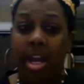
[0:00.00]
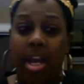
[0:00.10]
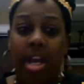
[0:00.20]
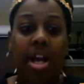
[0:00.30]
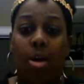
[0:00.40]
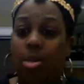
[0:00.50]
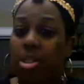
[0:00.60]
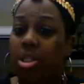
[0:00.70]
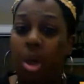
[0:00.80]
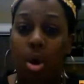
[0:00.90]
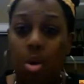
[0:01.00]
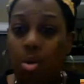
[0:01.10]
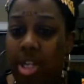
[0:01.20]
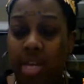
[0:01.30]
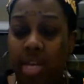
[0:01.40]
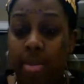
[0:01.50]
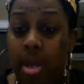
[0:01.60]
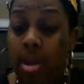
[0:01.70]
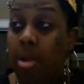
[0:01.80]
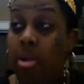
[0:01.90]
it goes so deep.
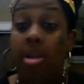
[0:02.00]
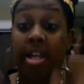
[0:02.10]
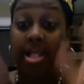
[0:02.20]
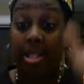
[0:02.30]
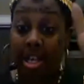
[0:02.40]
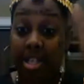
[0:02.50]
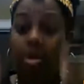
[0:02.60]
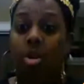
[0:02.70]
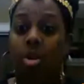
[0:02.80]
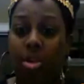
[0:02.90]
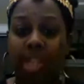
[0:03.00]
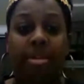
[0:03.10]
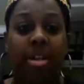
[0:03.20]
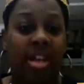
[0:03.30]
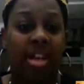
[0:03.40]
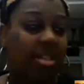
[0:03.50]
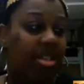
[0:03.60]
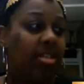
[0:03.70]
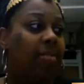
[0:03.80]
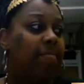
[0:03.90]
Let's go a little deeper than that,
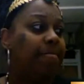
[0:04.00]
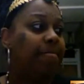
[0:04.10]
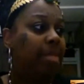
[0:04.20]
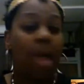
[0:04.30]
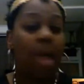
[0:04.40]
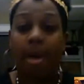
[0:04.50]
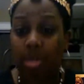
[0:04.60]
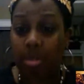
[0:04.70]
sis. How about some